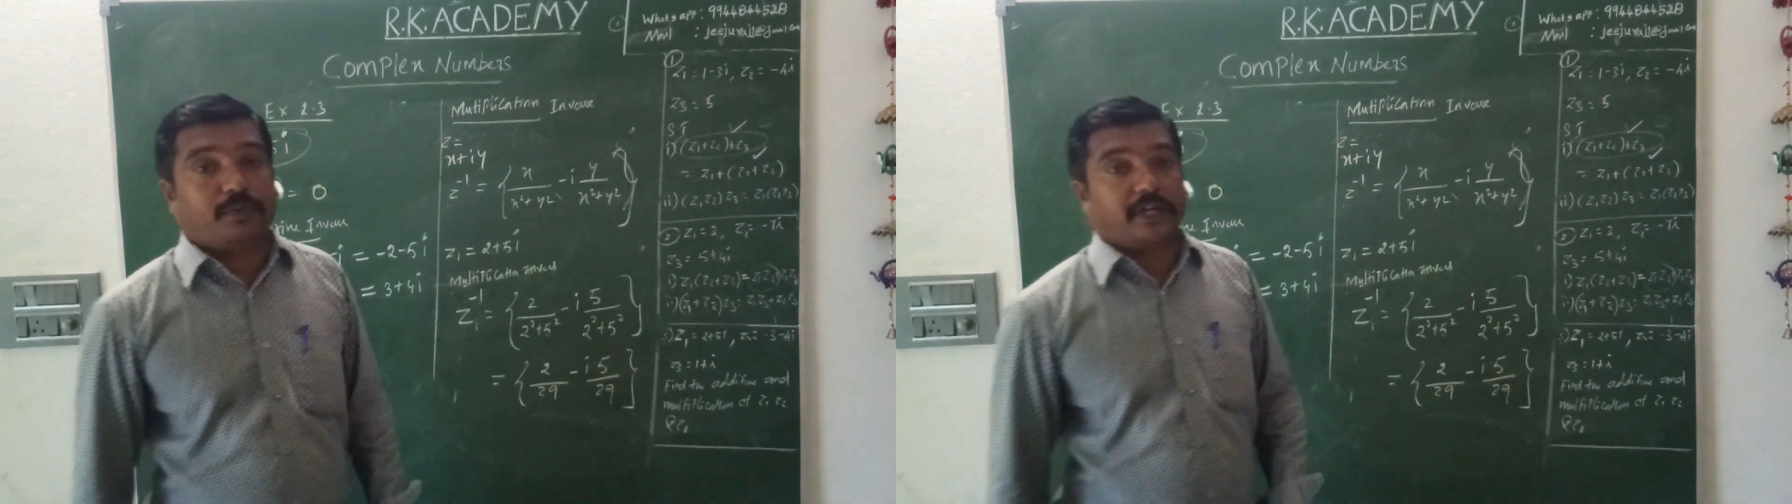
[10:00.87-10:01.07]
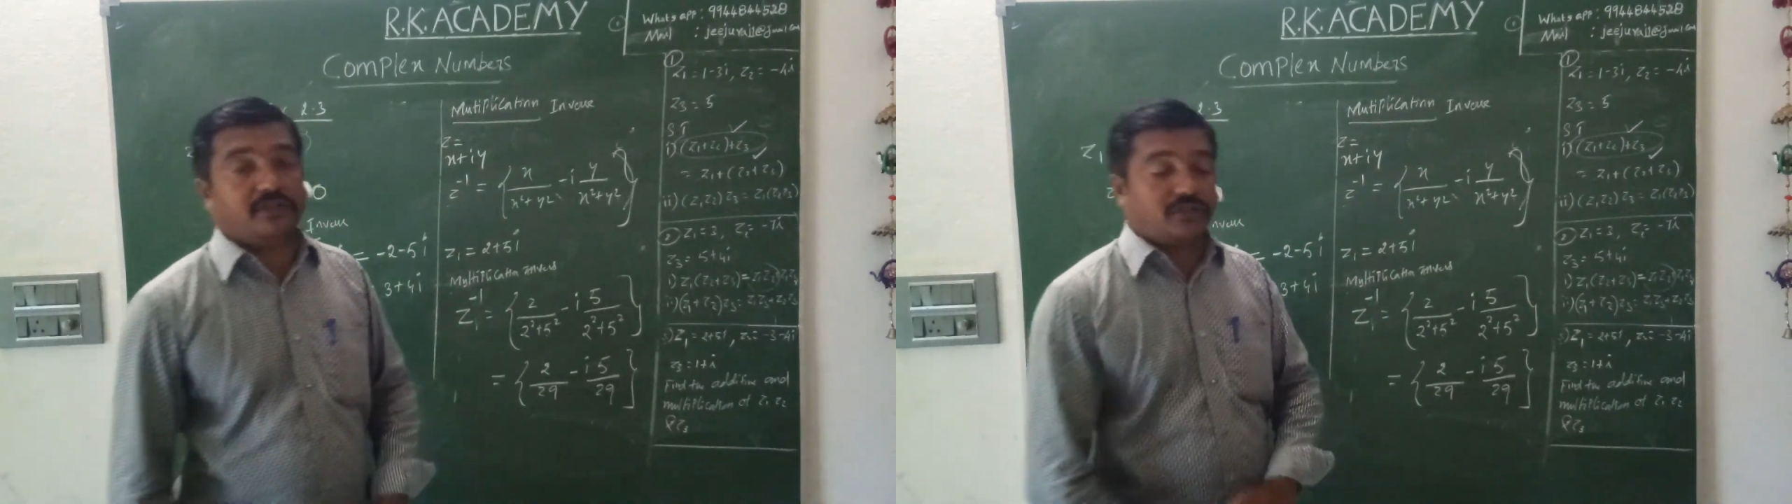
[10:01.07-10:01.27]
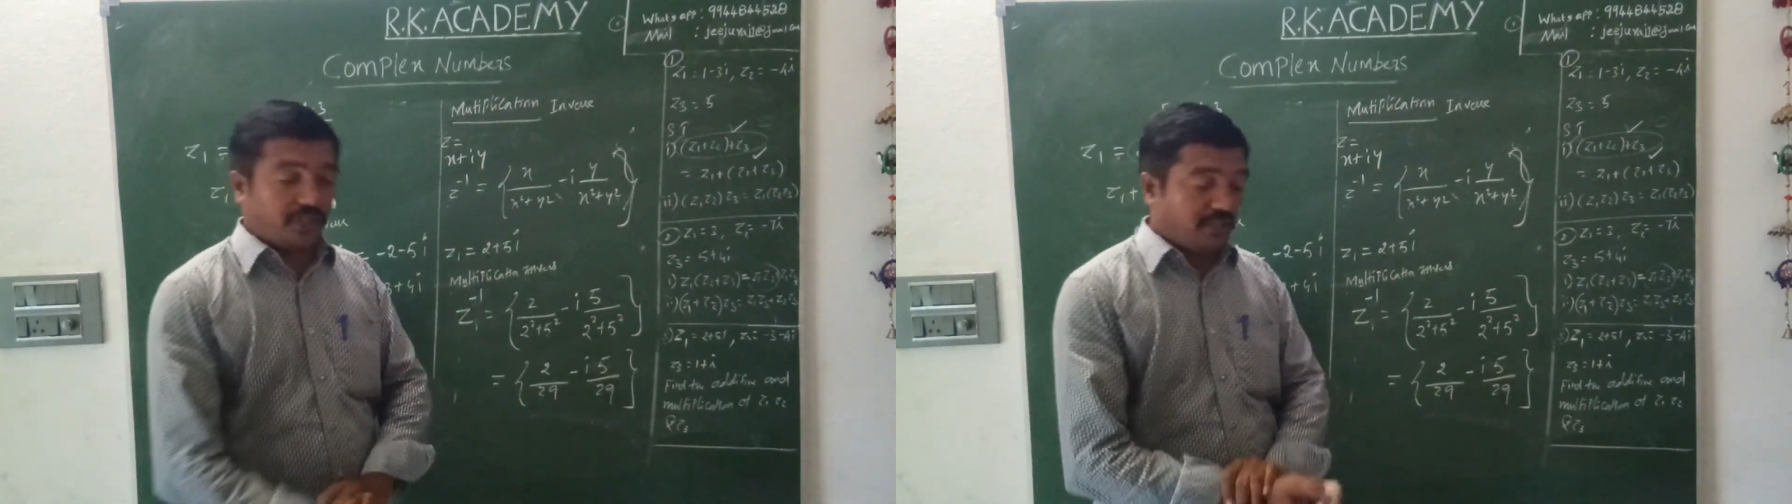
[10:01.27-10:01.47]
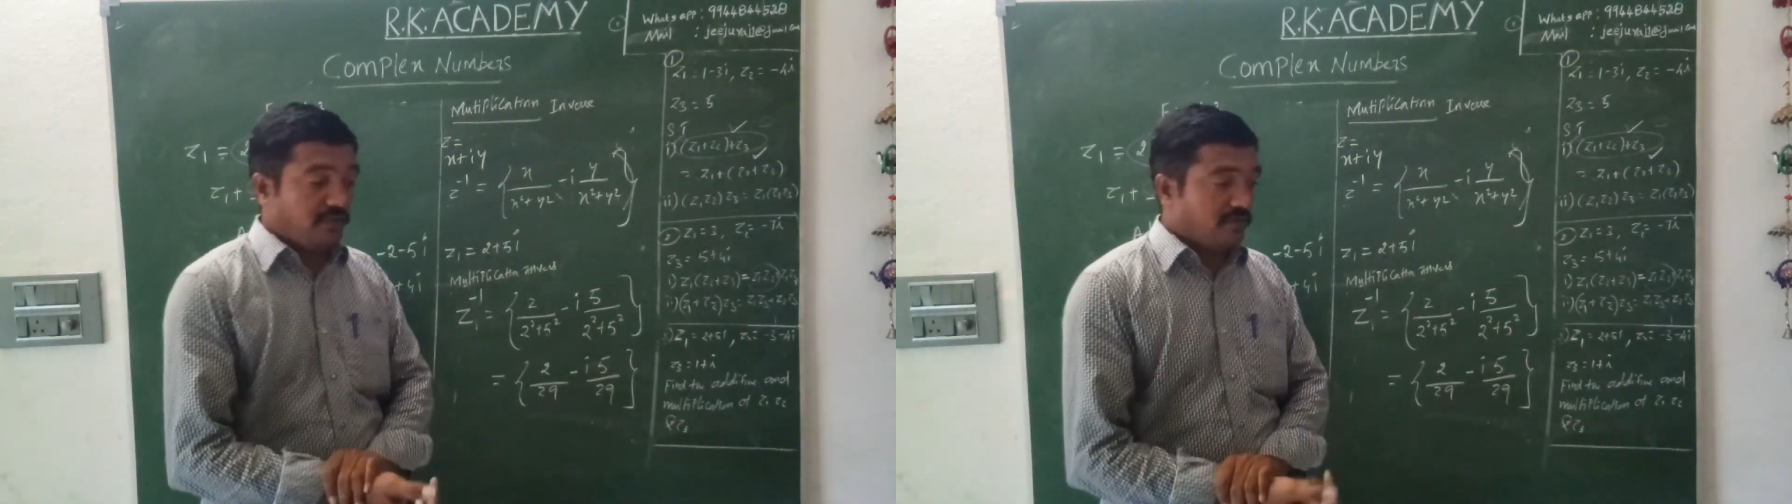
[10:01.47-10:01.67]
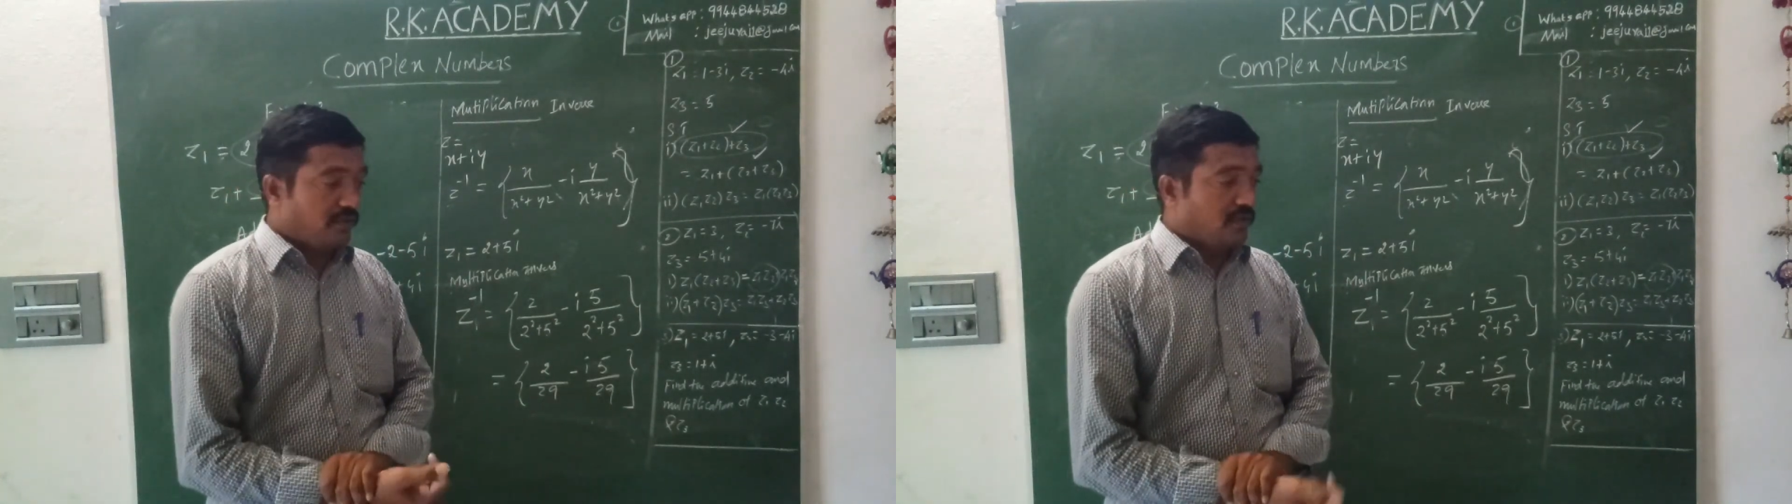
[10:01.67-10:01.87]

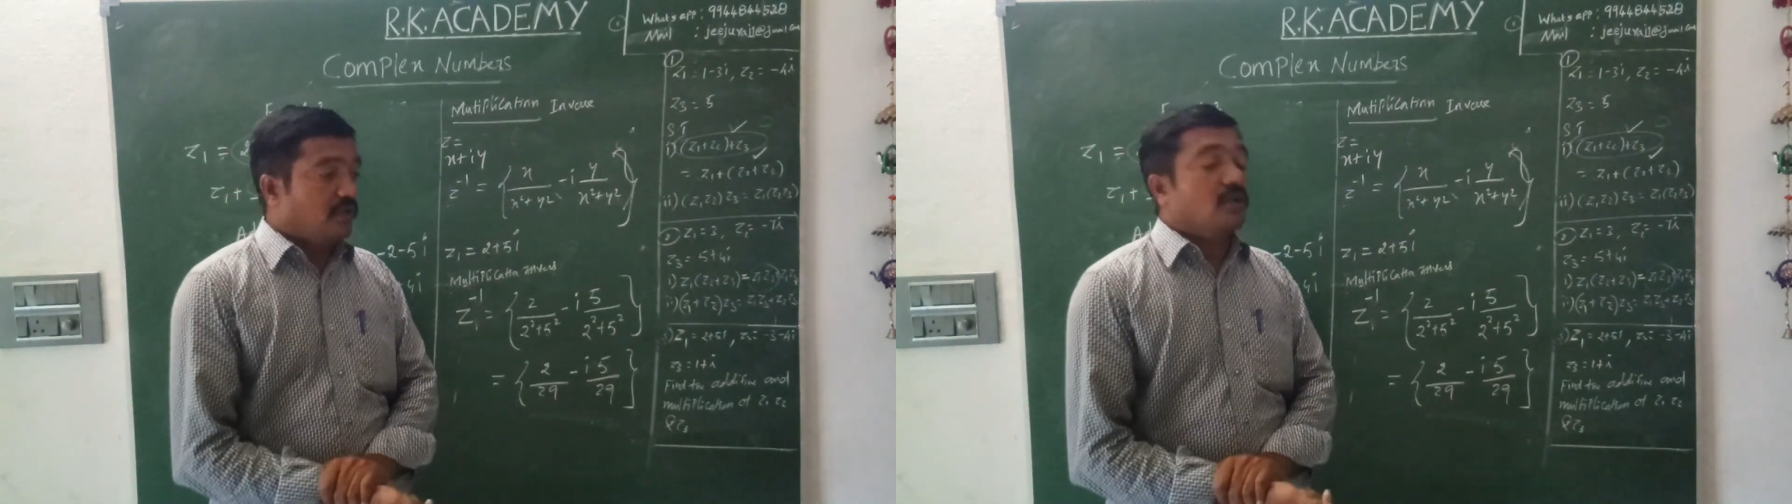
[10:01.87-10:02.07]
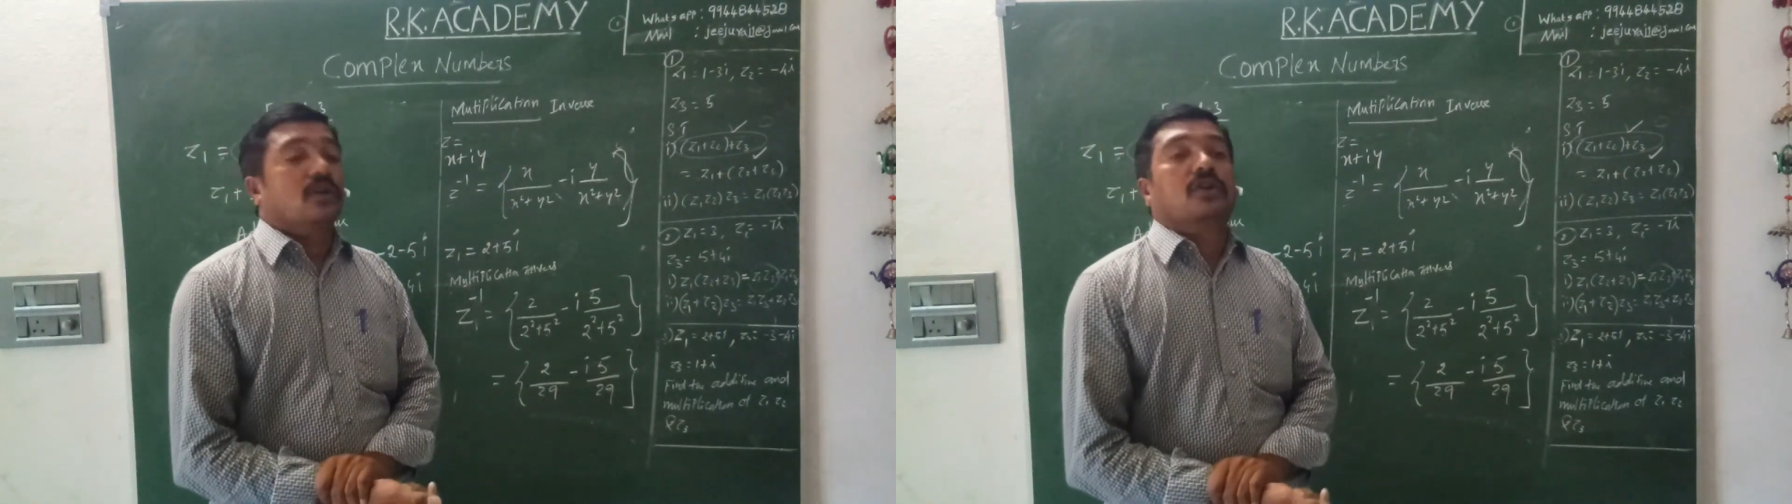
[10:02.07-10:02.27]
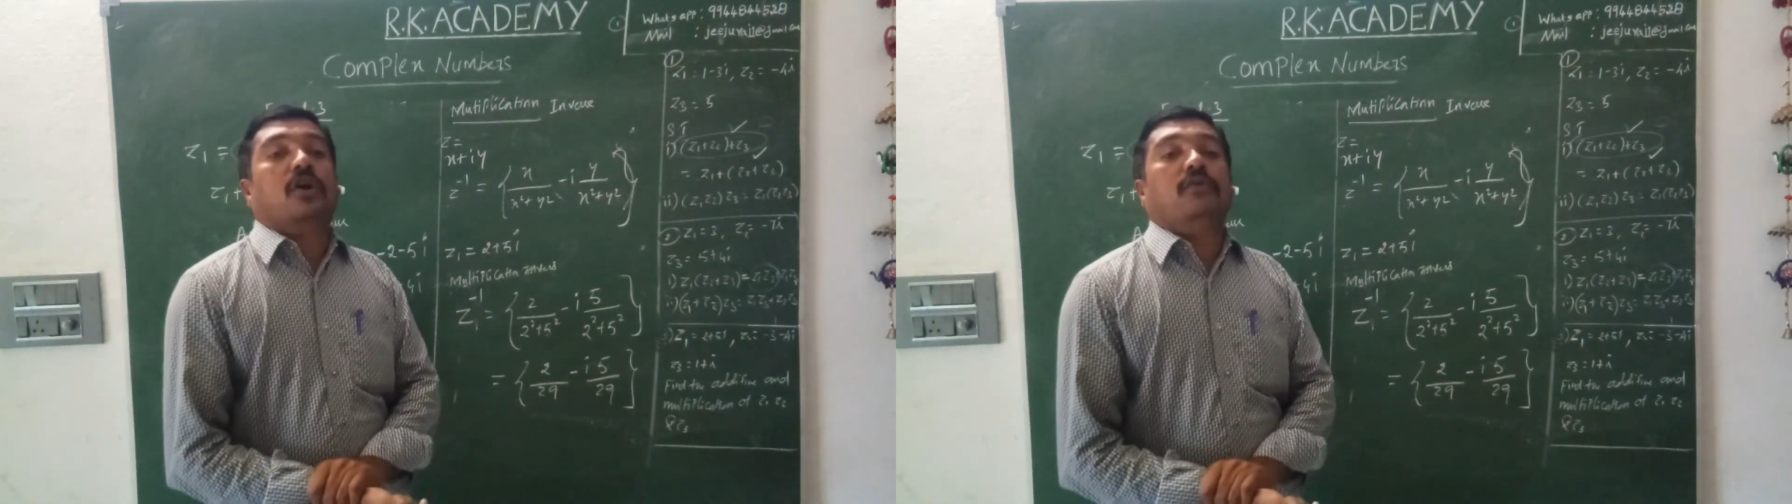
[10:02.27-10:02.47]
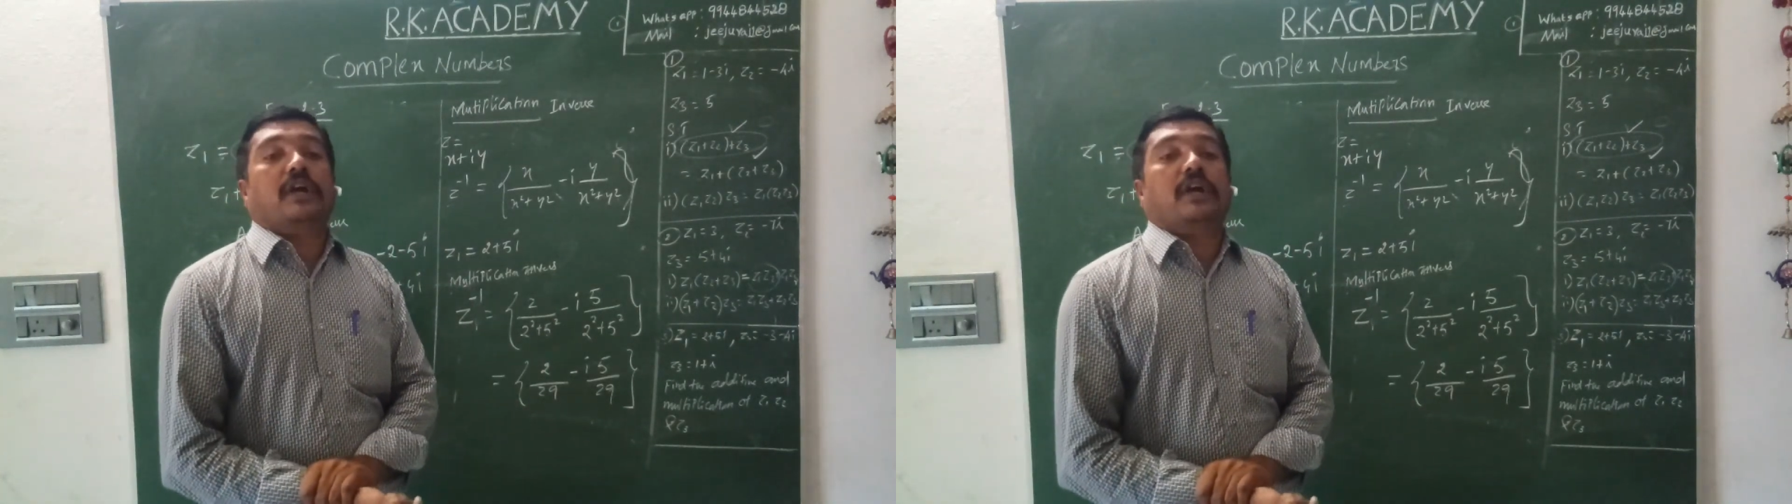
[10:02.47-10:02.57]
2.3. Now we